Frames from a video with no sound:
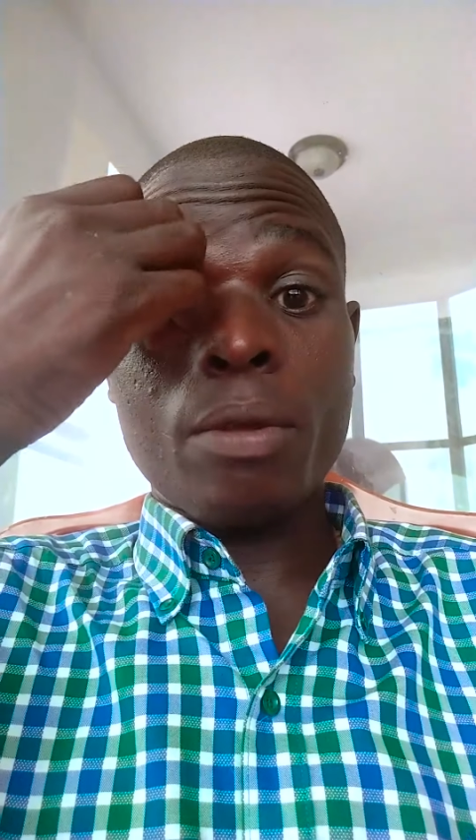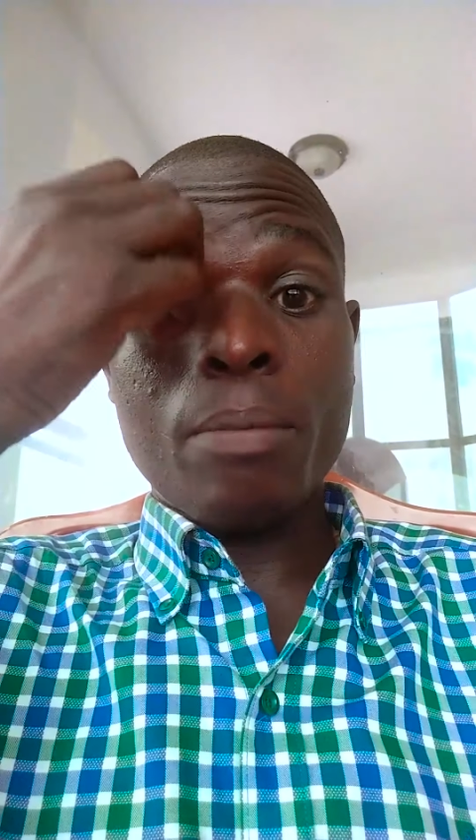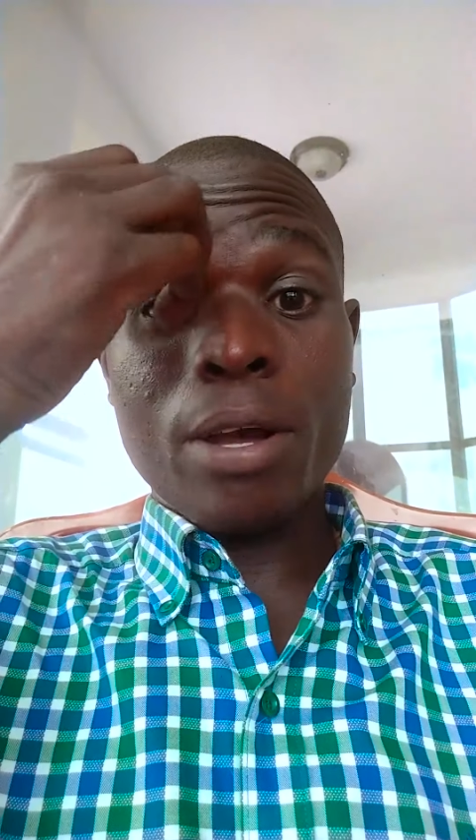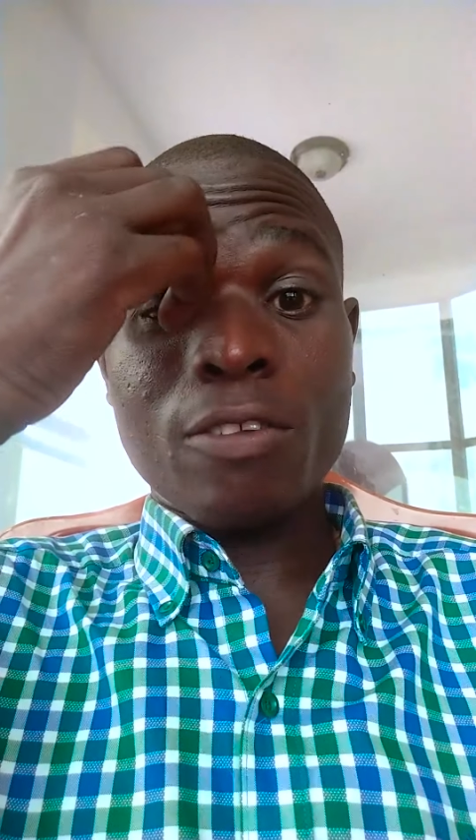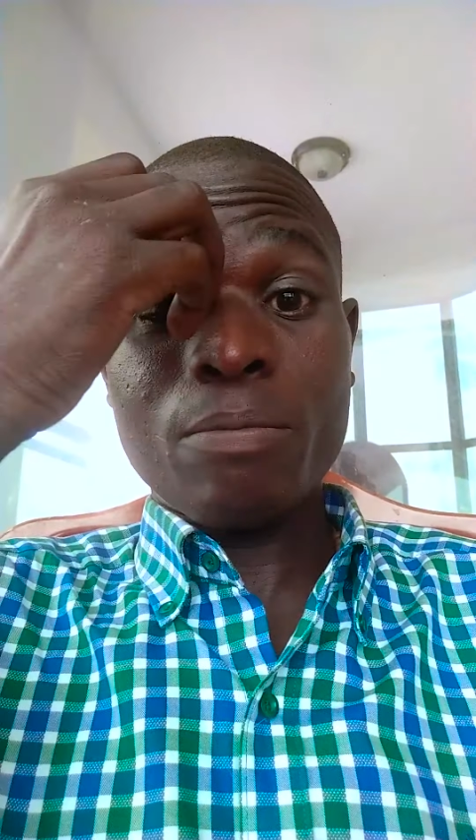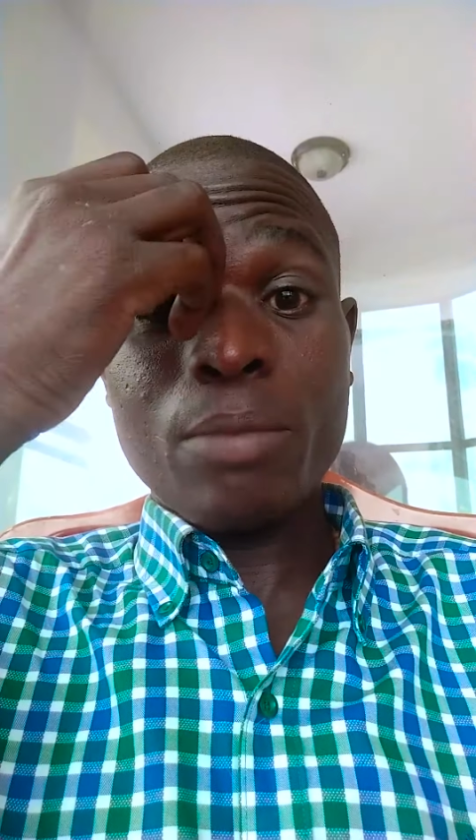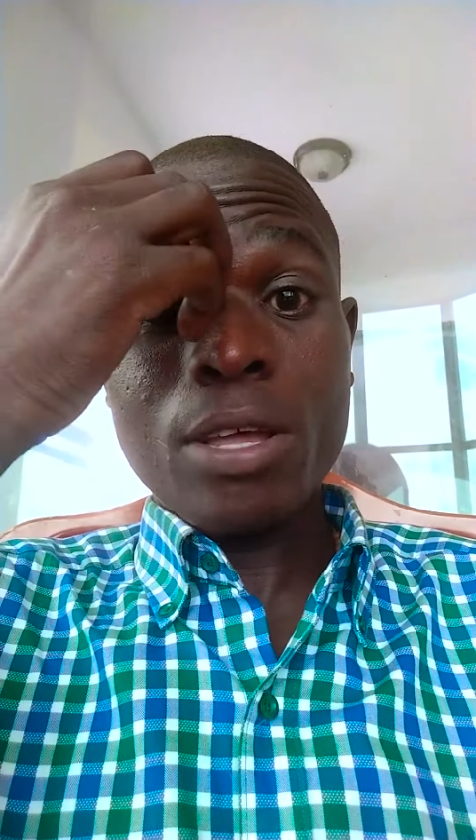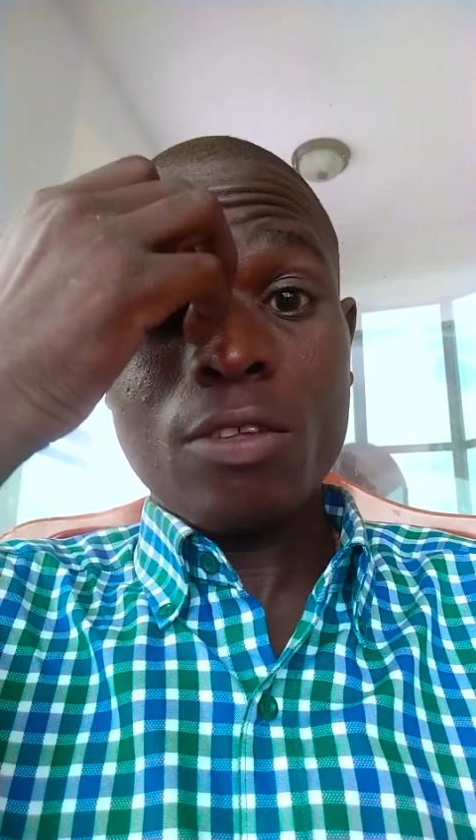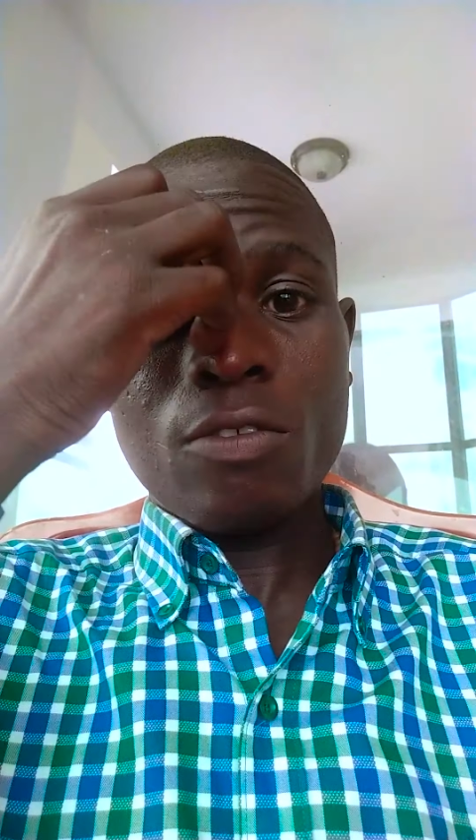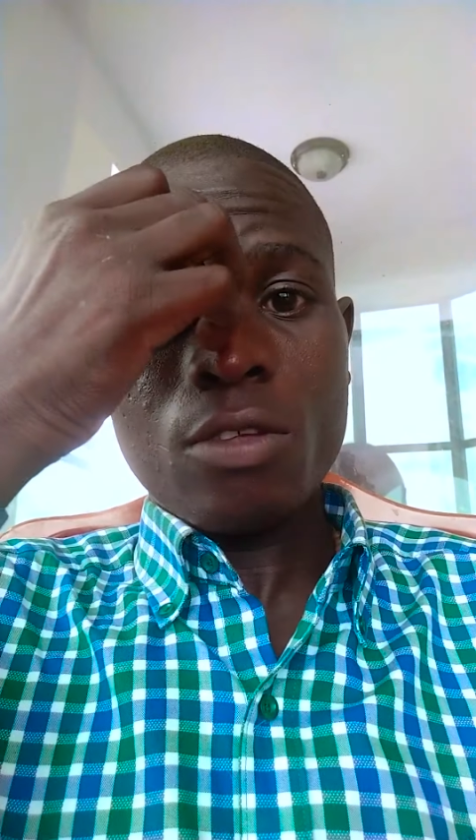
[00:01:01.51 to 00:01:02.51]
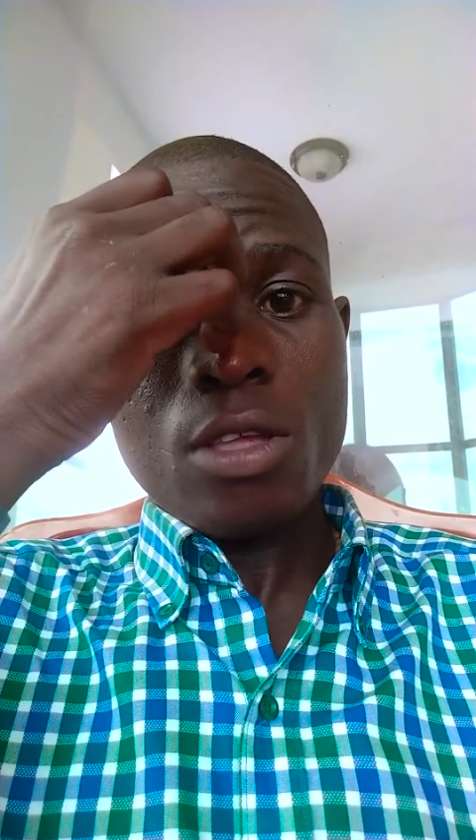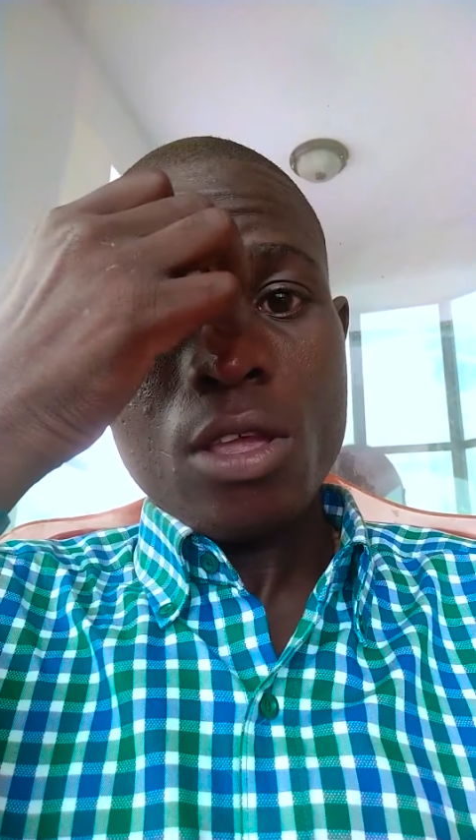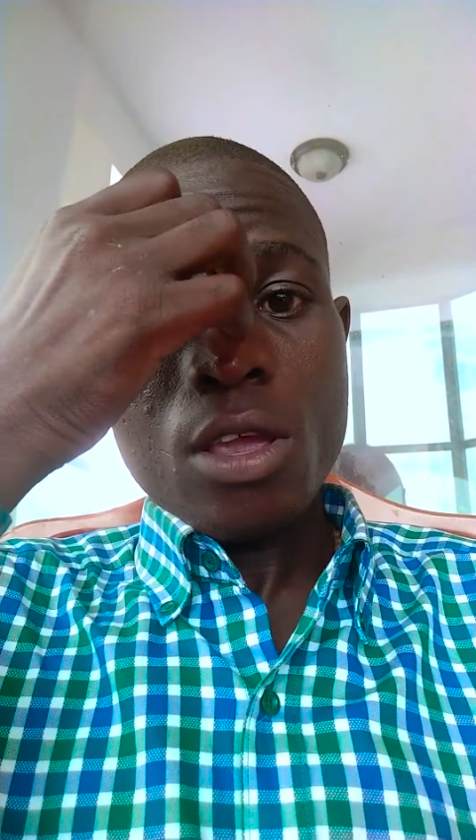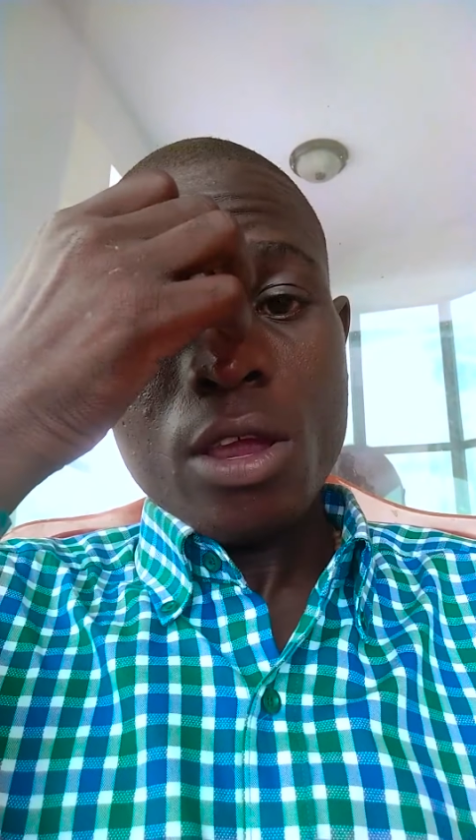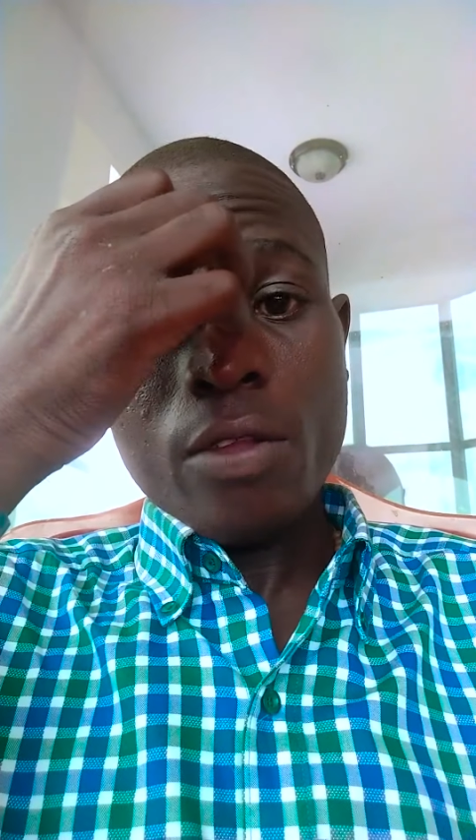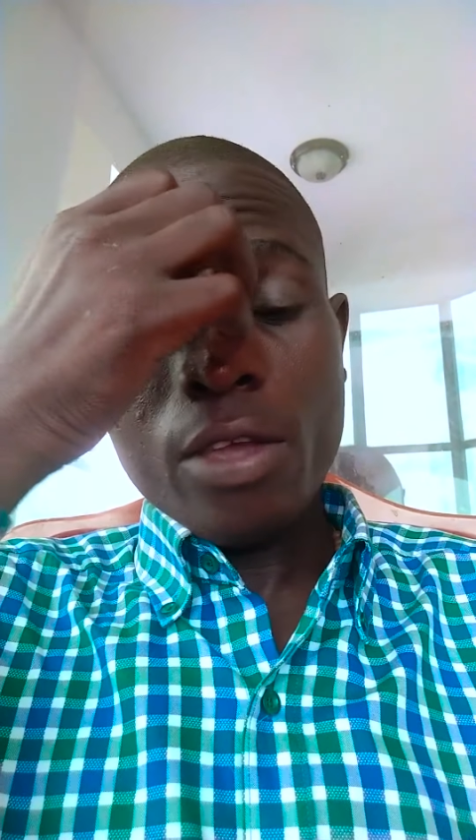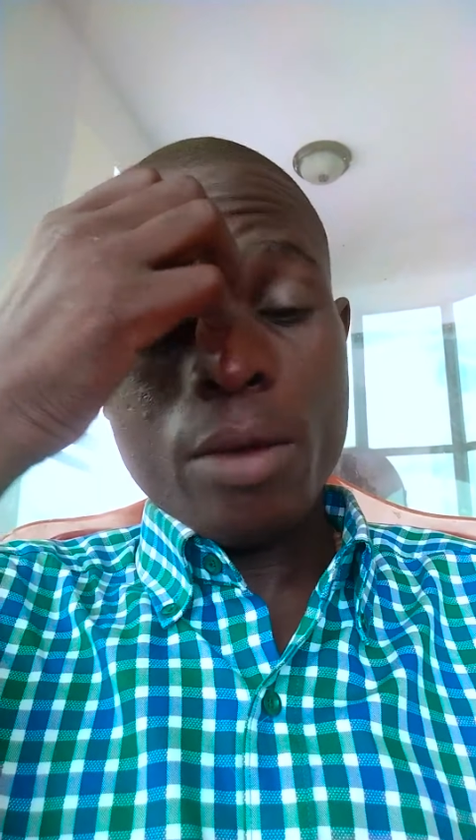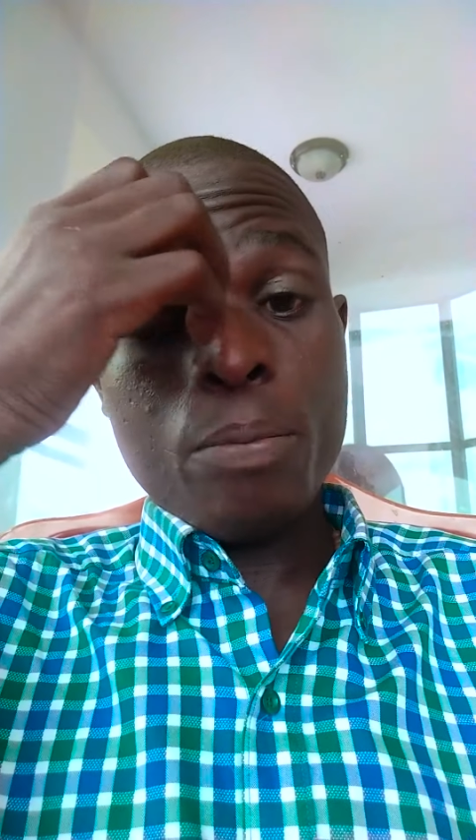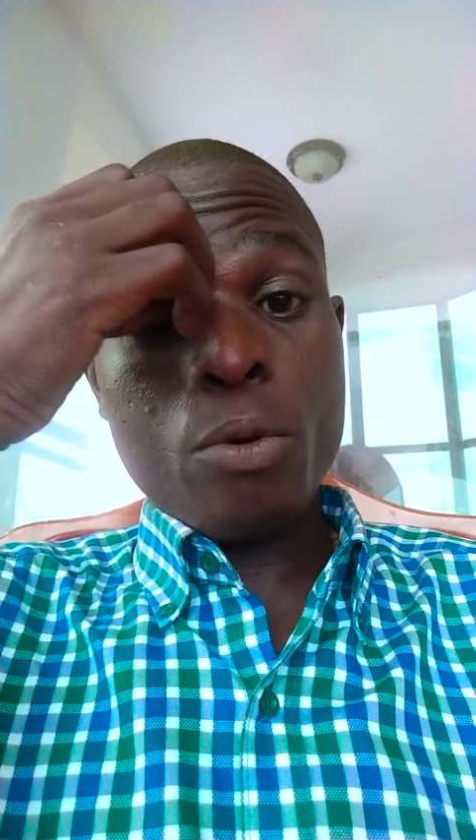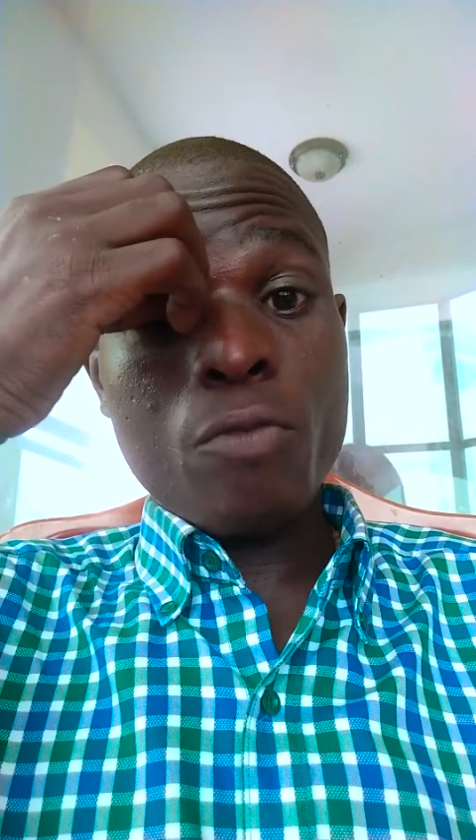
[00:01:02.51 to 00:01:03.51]
maximize
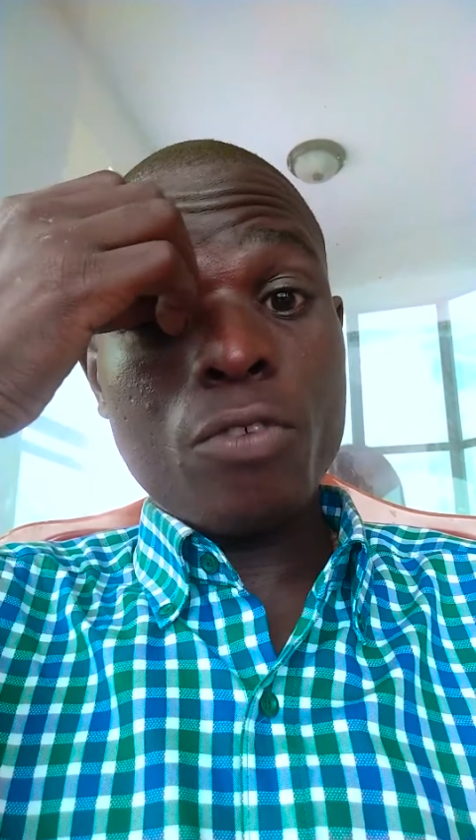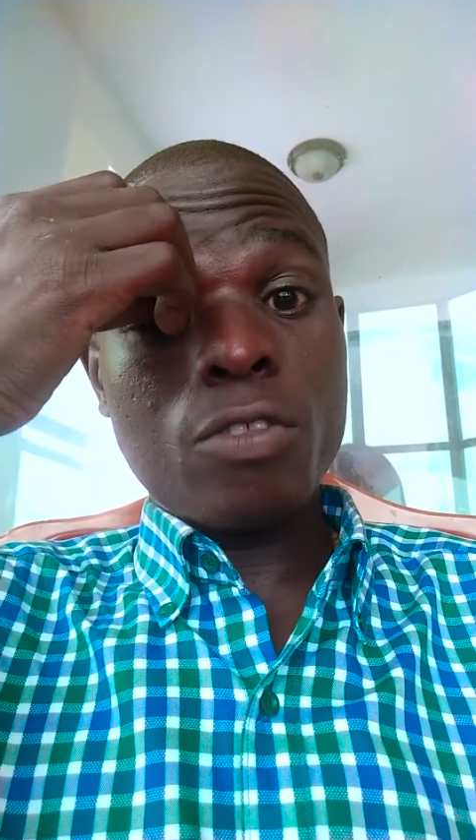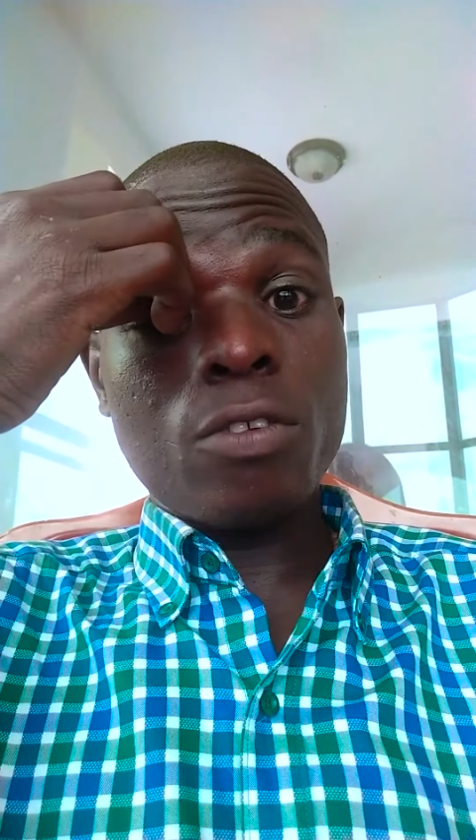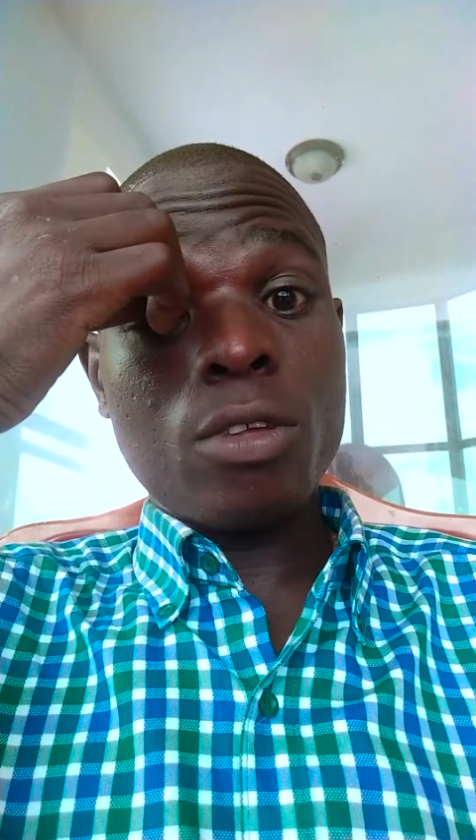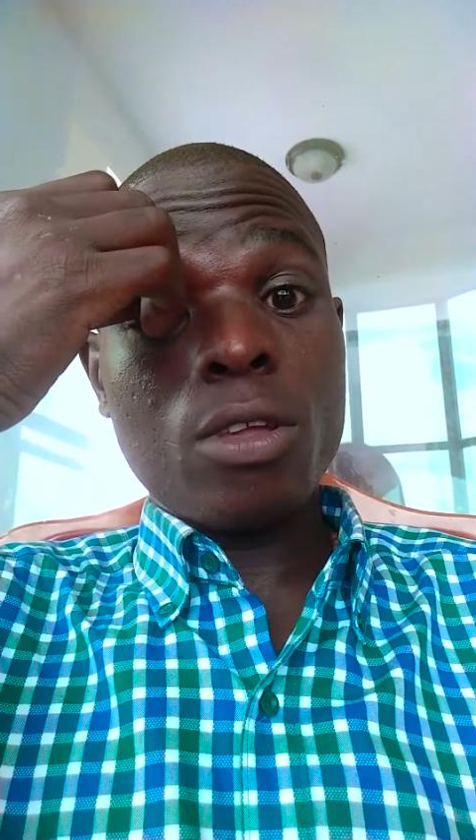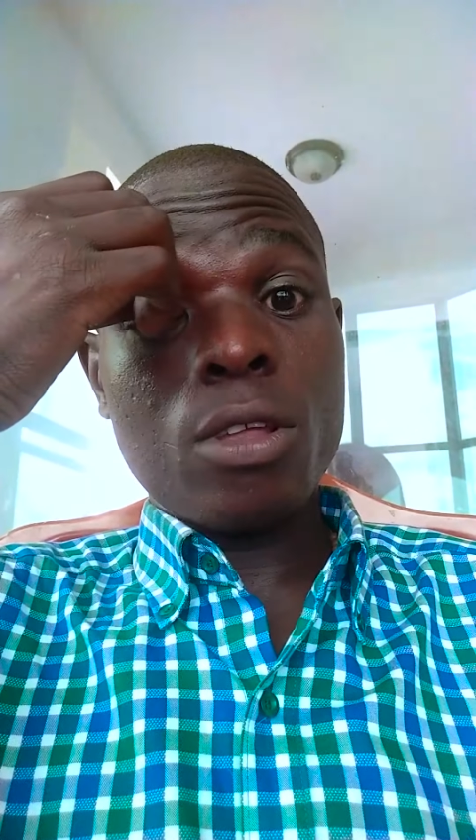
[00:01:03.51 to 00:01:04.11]
their profit,